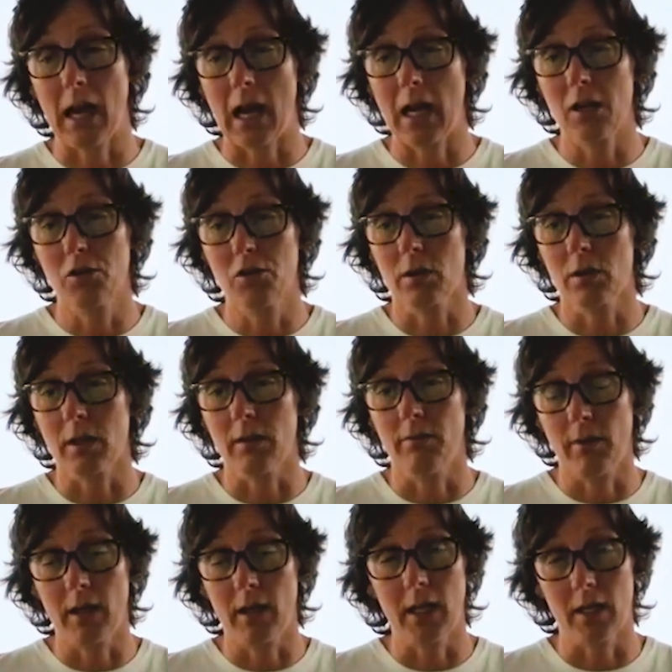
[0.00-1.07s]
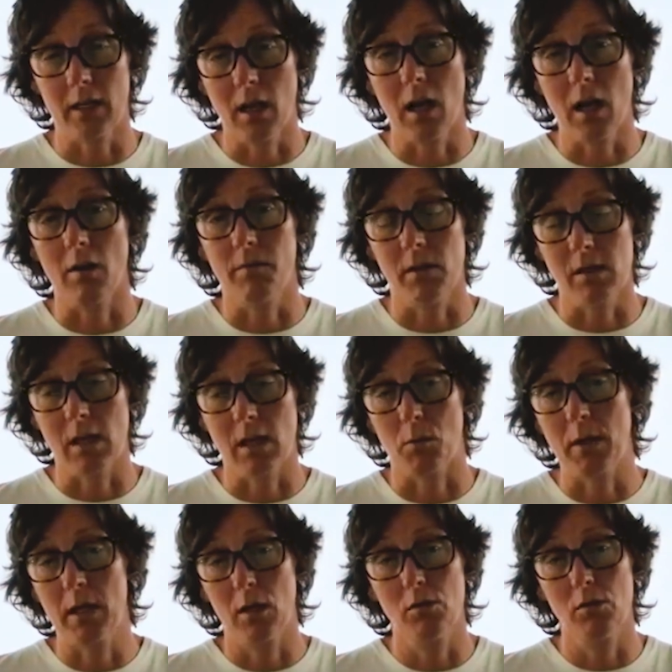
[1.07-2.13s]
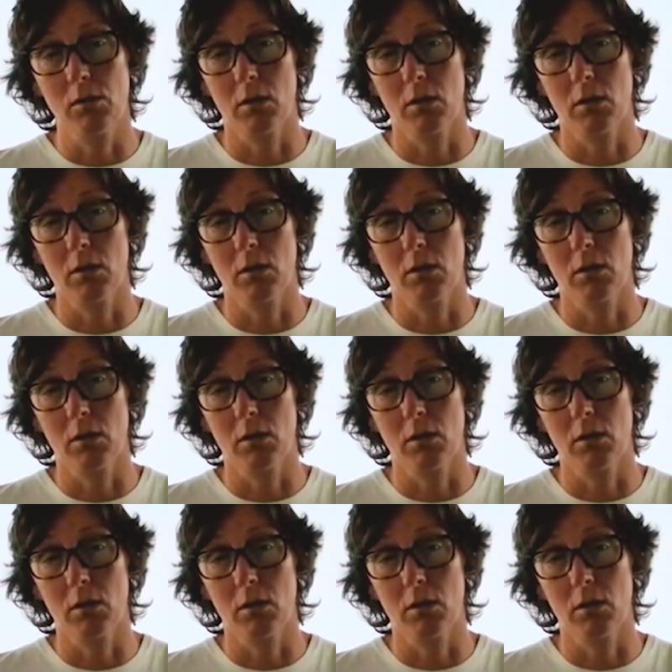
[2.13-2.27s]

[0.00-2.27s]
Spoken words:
Actually, funny enough, is that we closed